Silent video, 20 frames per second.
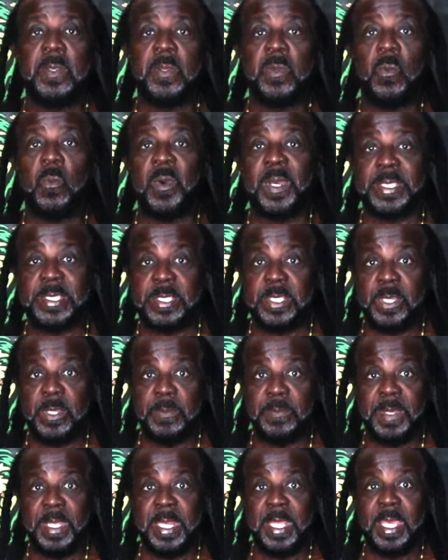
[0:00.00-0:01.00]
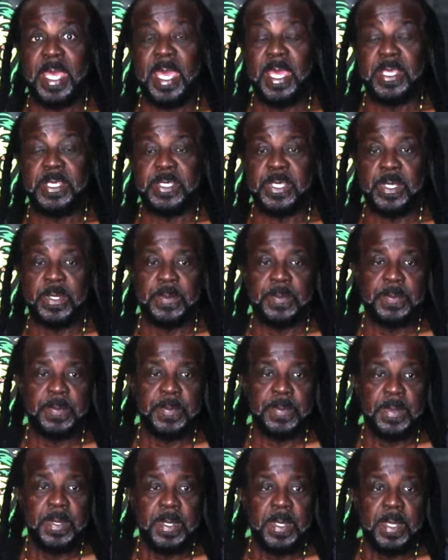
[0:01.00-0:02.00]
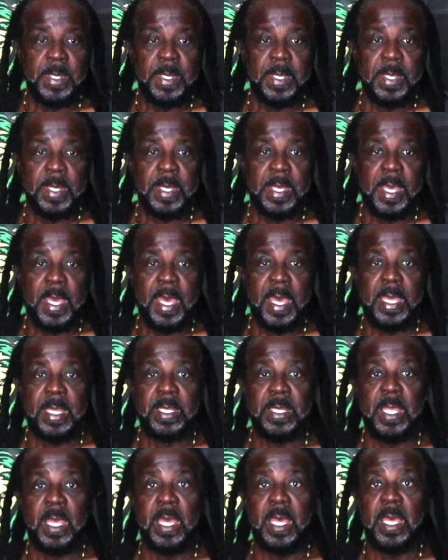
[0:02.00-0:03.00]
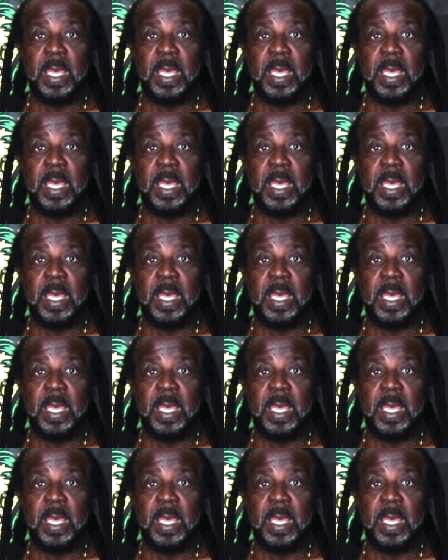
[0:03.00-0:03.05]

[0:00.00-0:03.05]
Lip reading: the Western medication. And